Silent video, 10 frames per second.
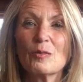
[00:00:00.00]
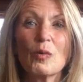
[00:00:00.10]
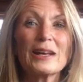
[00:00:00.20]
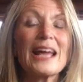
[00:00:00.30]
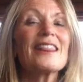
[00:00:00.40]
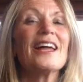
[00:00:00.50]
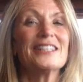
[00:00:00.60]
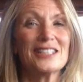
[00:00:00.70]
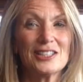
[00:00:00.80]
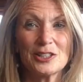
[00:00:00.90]
What I
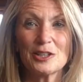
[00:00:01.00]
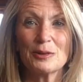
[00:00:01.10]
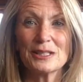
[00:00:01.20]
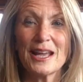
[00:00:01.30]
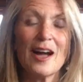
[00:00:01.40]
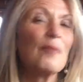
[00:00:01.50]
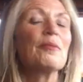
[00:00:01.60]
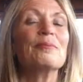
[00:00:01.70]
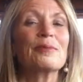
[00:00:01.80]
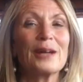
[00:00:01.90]
like to do is help
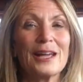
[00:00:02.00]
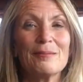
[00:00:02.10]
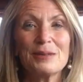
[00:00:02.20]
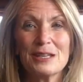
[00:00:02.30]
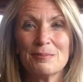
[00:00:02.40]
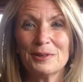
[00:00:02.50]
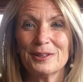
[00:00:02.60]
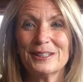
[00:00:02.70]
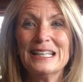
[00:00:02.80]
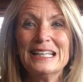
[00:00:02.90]
bring
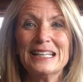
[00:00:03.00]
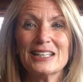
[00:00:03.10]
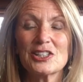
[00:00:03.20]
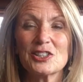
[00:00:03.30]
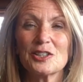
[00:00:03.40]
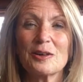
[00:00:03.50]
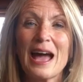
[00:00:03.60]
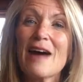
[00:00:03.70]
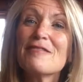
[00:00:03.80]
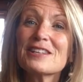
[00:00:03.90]
people into
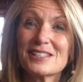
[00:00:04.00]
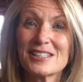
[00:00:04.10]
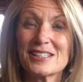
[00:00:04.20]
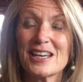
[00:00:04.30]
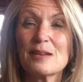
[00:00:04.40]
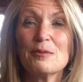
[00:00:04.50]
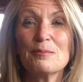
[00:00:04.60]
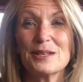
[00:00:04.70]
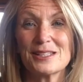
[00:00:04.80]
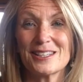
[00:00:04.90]
having a sustainable
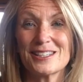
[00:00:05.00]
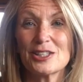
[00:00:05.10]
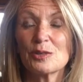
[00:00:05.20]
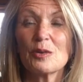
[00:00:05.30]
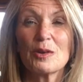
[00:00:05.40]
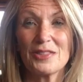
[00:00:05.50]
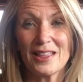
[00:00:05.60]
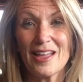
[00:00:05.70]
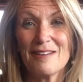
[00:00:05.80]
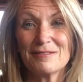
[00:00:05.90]
business doing what
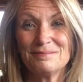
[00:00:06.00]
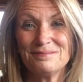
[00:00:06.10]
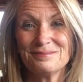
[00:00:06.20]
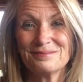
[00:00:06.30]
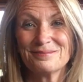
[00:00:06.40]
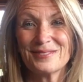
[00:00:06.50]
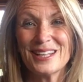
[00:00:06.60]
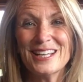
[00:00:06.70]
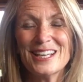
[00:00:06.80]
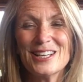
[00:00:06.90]
they love.
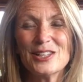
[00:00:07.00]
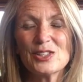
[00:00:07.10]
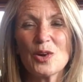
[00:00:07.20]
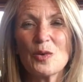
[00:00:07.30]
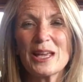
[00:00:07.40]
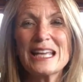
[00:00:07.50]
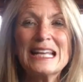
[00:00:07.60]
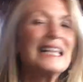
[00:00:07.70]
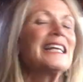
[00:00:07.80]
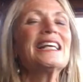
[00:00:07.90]
So
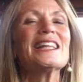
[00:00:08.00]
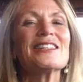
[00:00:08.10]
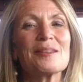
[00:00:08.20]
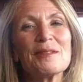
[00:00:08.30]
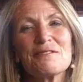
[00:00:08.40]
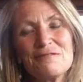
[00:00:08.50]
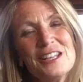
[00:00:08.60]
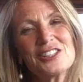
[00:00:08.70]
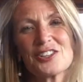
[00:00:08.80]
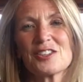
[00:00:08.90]
in some of the
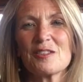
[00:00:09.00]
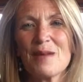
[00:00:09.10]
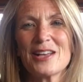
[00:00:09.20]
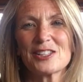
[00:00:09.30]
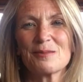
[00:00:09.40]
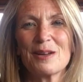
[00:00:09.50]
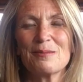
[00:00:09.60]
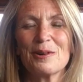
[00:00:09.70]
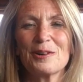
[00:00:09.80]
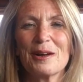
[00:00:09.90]
features of the
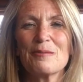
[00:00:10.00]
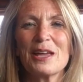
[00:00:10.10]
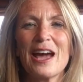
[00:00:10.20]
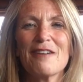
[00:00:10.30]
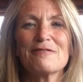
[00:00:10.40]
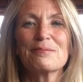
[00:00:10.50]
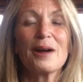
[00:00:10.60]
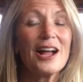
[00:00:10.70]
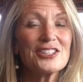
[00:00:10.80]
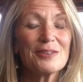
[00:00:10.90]
Mastermind program, we have
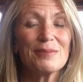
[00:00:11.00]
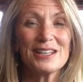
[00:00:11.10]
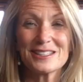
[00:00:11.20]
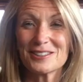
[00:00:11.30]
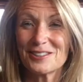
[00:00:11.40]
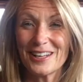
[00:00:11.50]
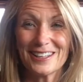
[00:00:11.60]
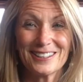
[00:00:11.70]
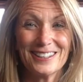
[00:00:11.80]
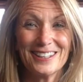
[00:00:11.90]
project-based learning.